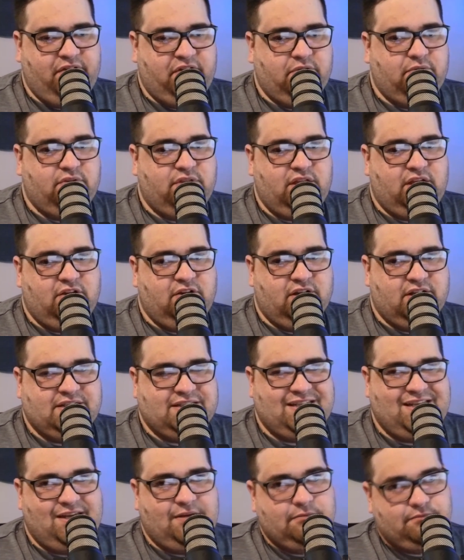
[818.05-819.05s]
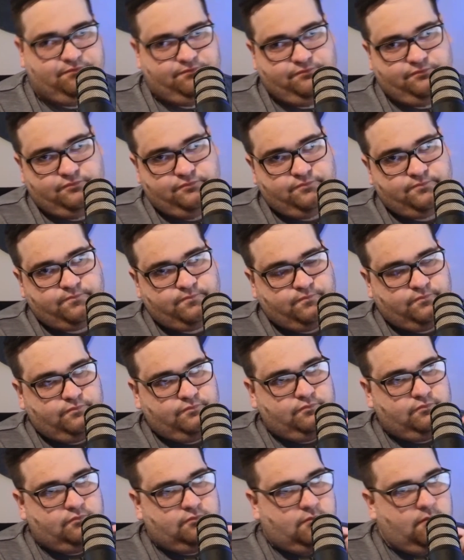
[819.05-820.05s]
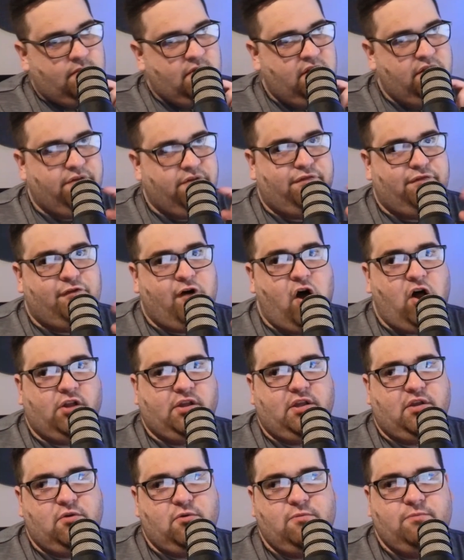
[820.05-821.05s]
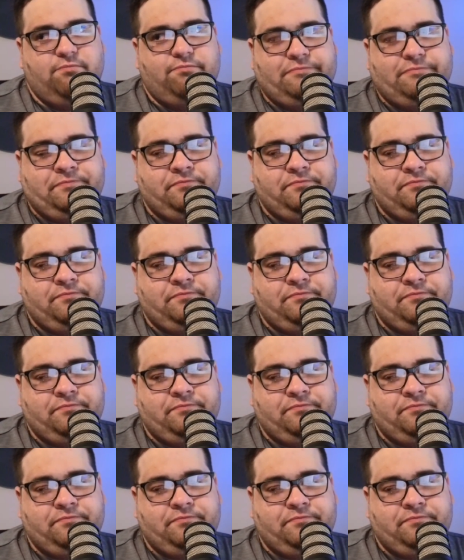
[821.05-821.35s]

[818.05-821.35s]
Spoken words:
I don't think you're going to see the volume